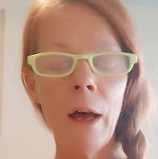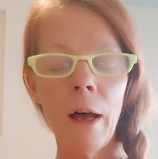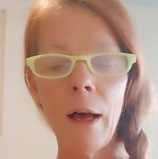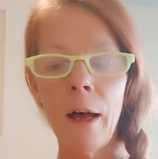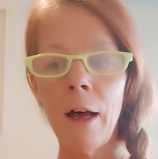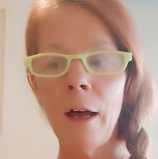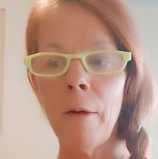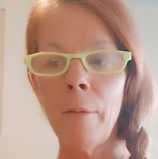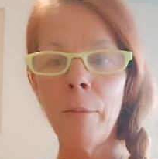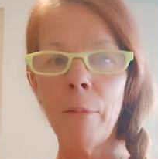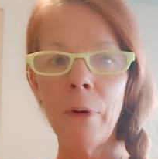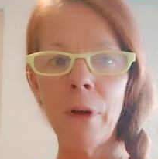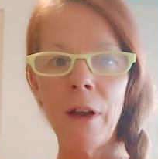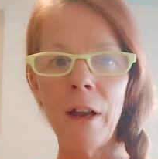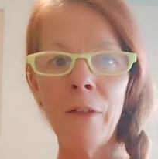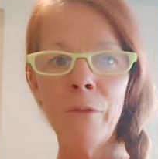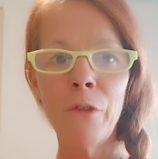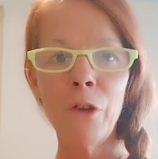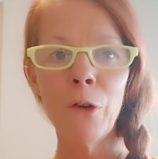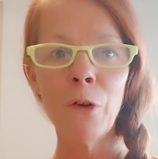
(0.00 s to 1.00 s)
But
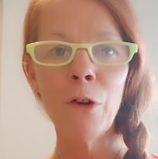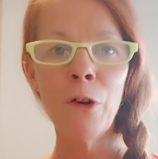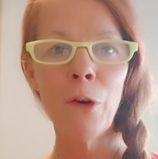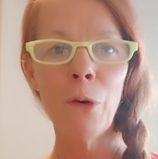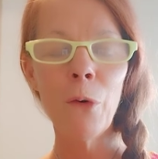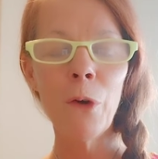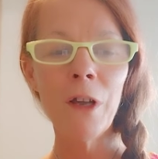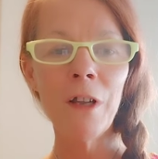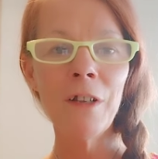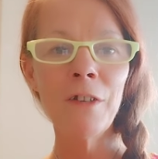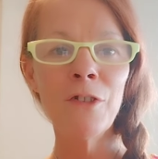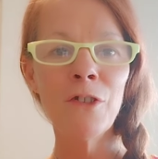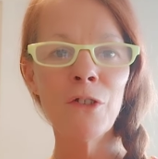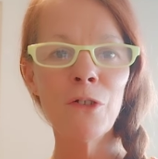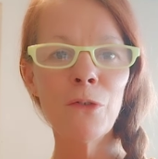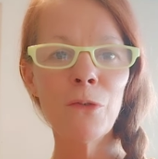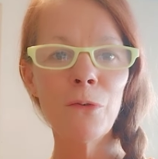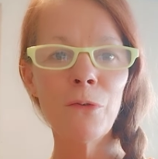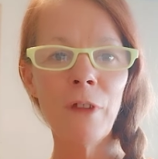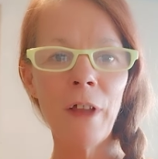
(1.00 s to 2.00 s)
if you're going
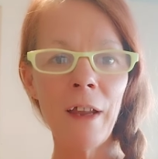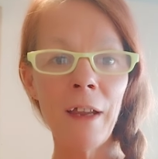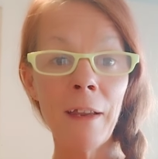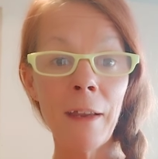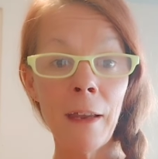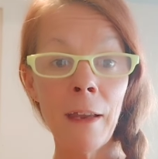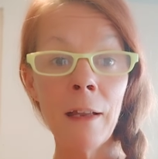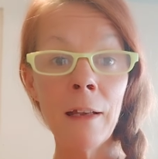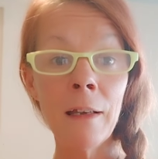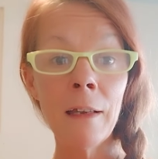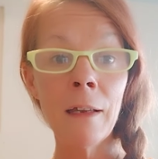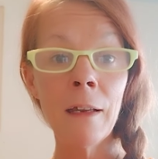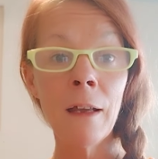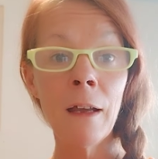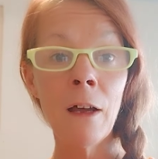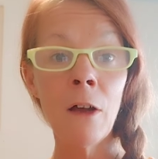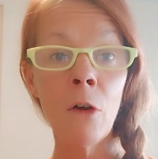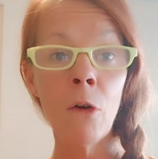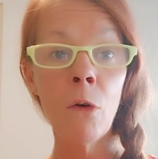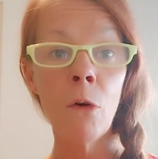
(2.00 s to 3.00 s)
to like
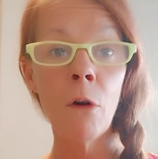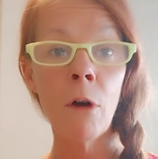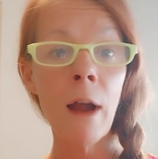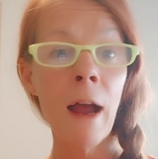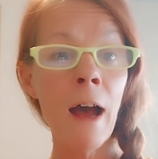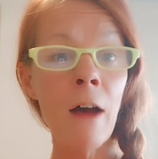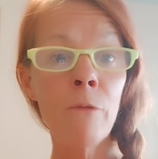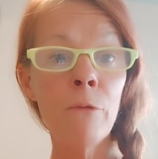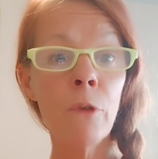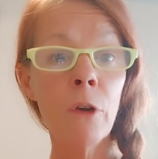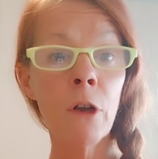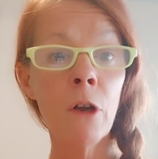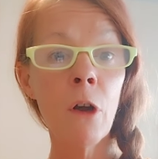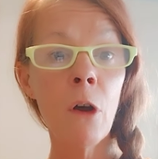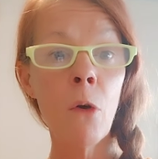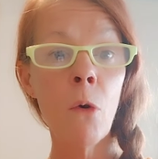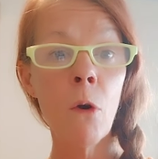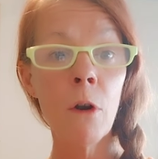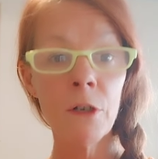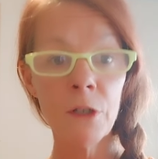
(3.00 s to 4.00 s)
India or Africa
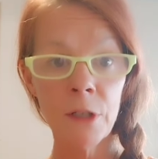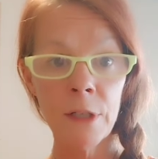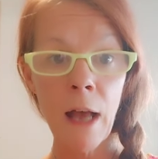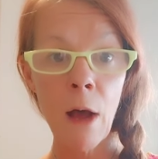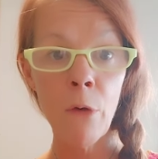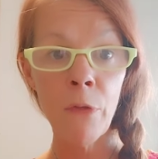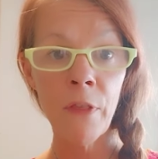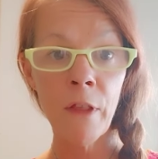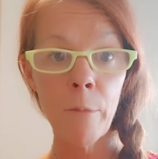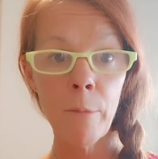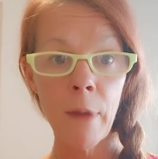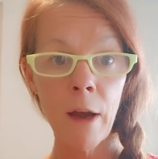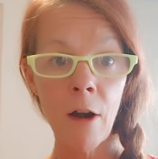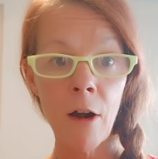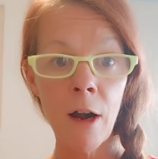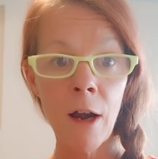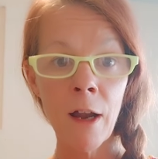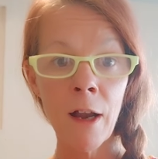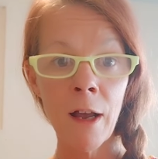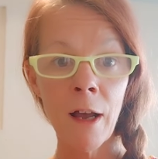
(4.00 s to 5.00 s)
or South
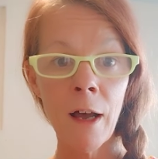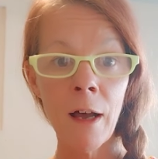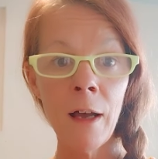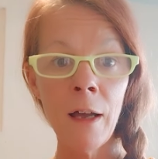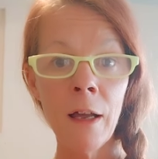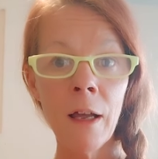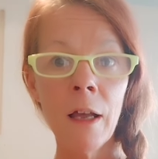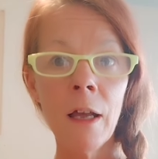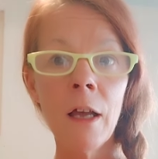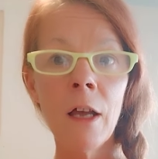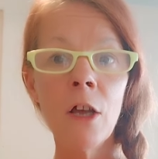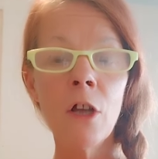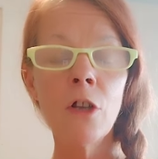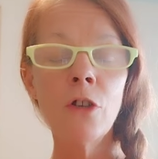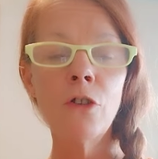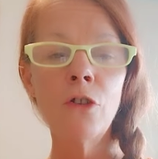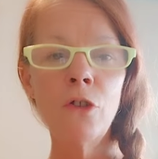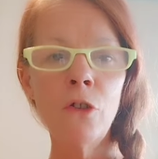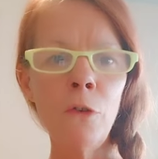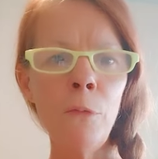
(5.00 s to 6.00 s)
America,
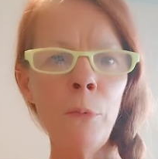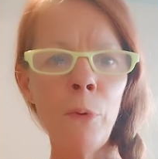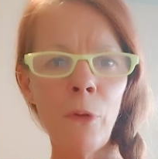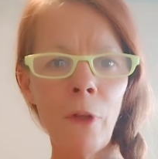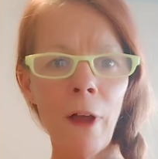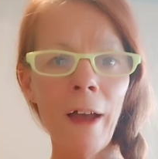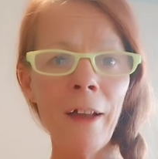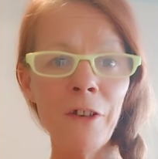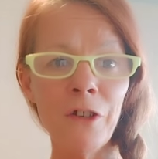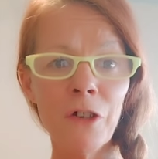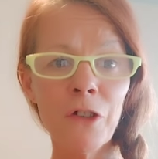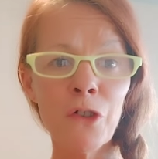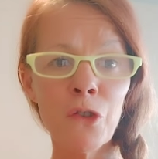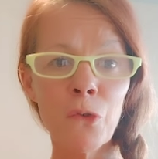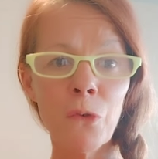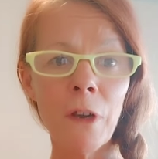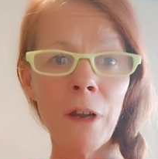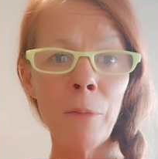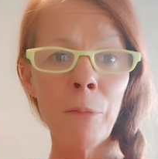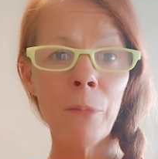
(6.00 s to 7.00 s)
do plan your
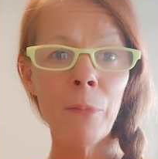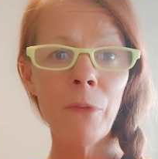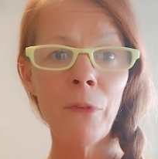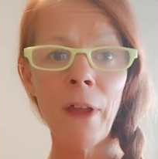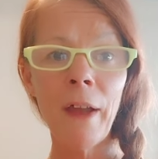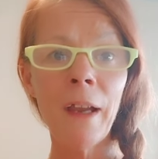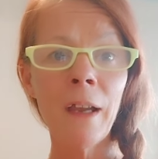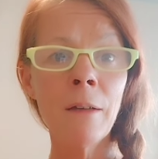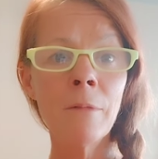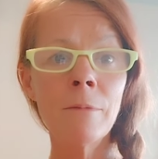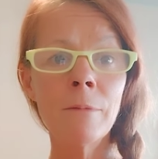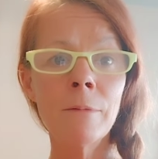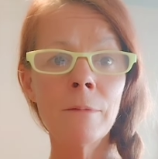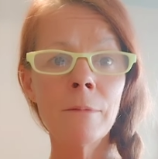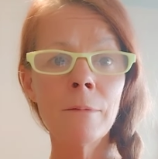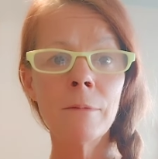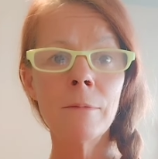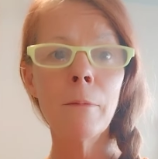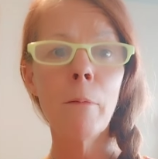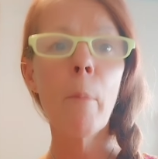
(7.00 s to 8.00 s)
trip like
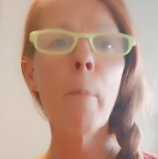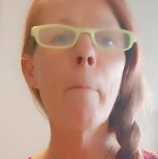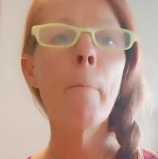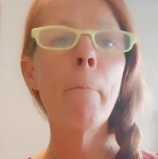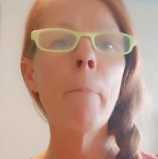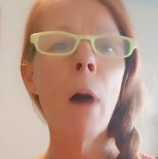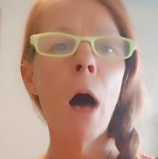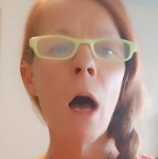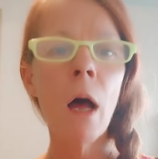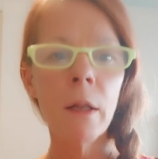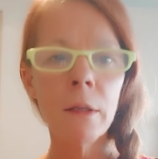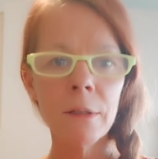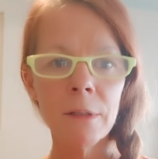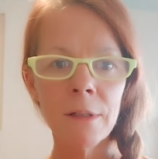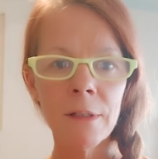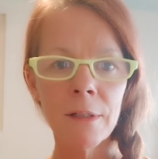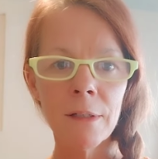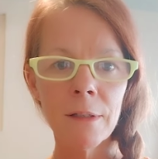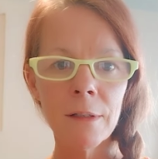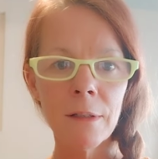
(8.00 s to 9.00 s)

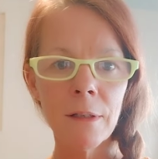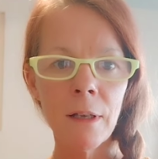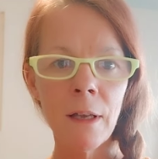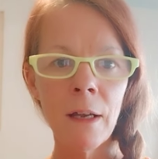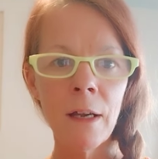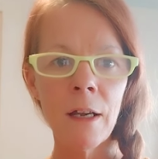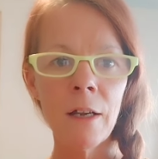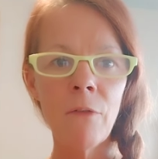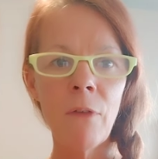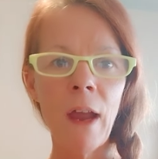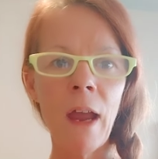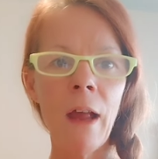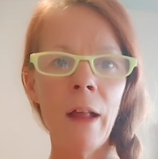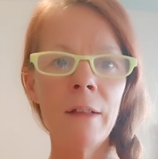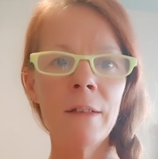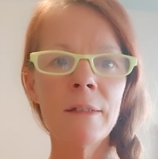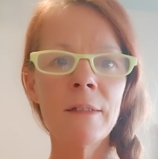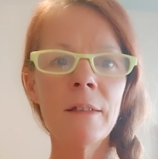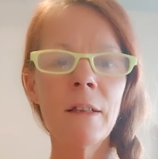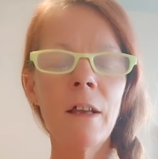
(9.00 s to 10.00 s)
months in
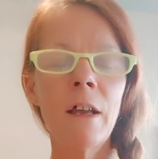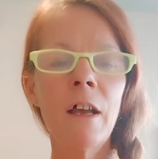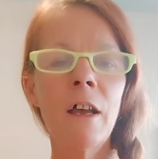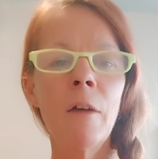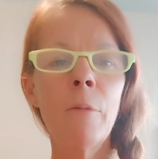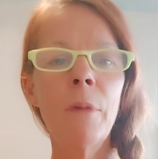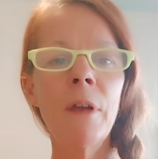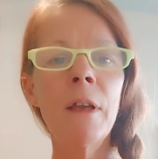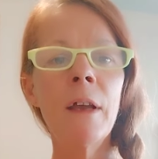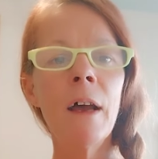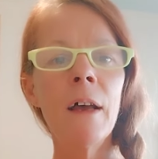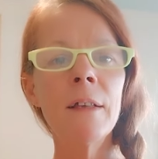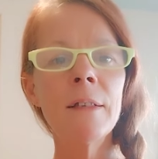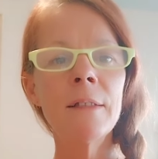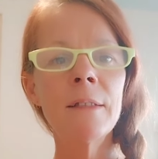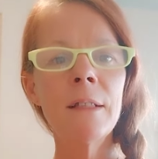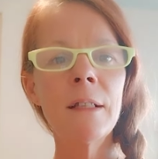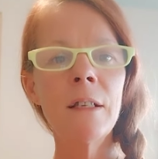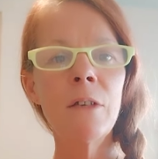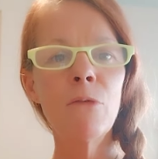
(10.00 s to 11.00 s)
advance
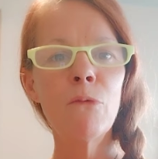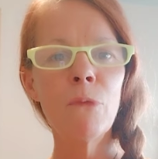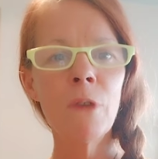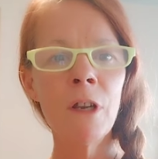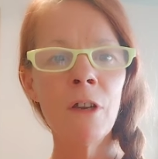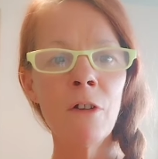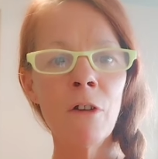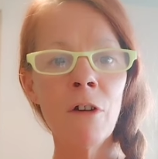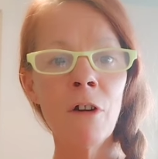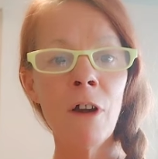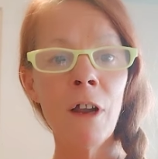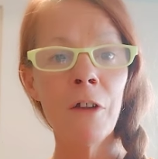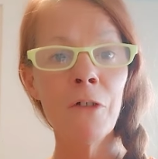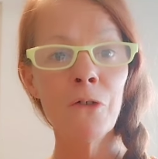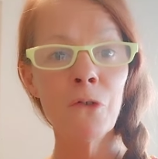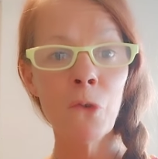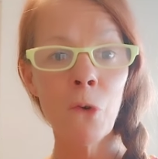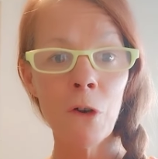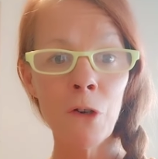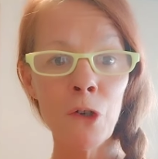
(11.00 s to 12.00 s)
because the rigor
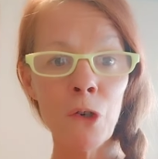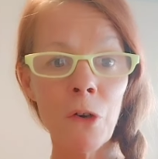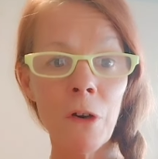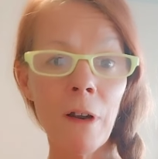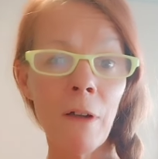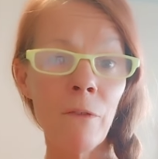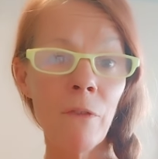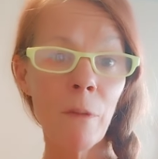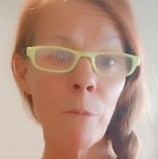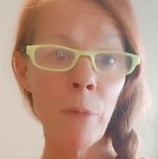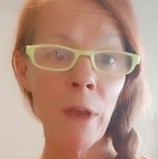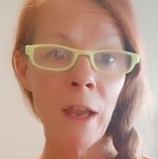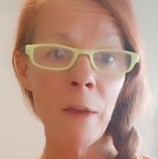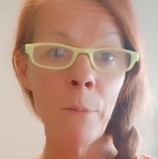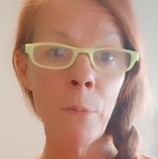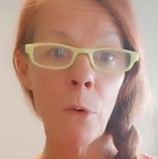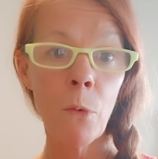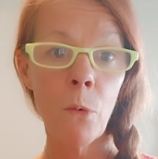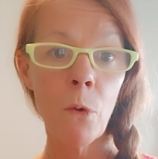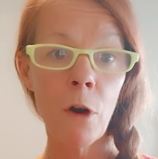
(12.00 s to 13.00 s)
and torture of the
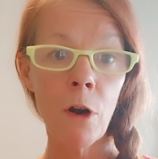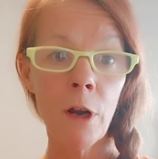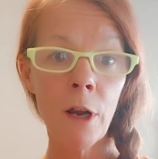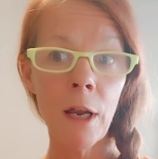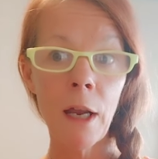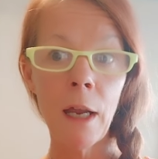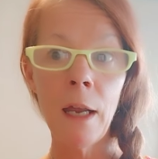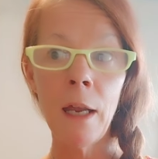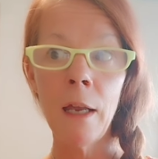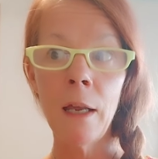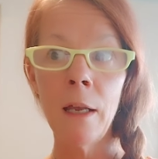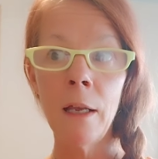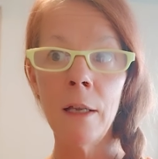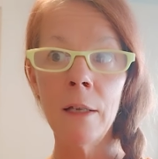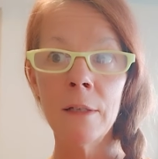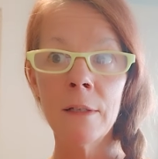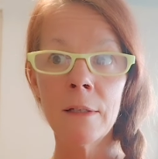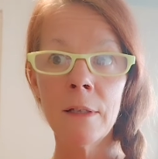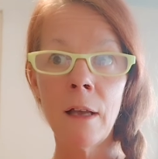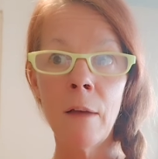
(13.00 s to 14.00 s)
paperwork
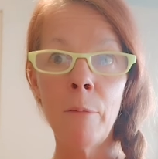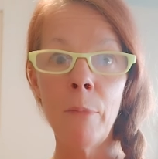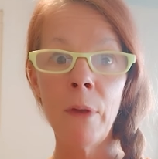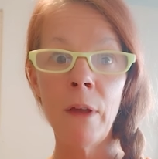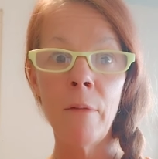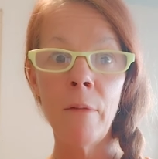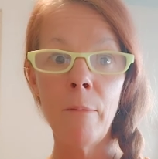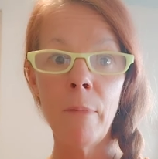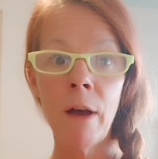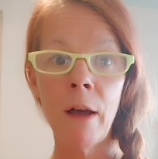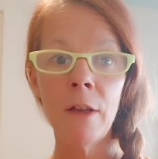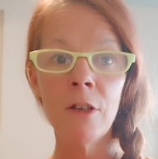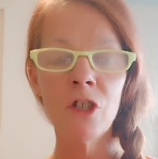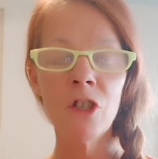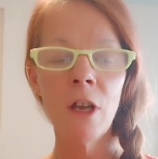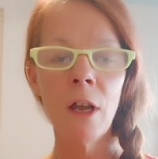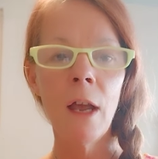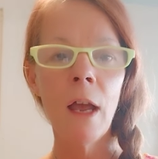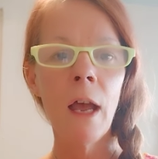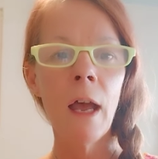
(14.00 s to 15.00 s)
is a bit much.